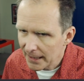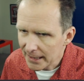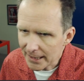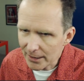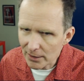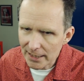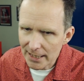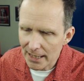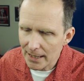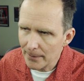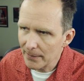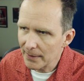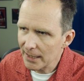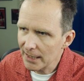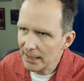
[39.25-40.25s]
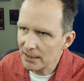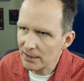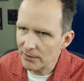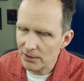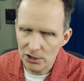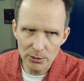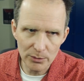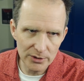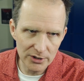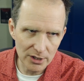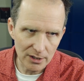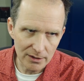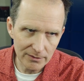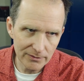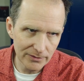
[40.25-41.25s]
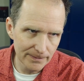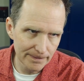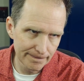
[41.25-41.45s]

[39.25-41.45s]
Here I am in DaVinci Resolve.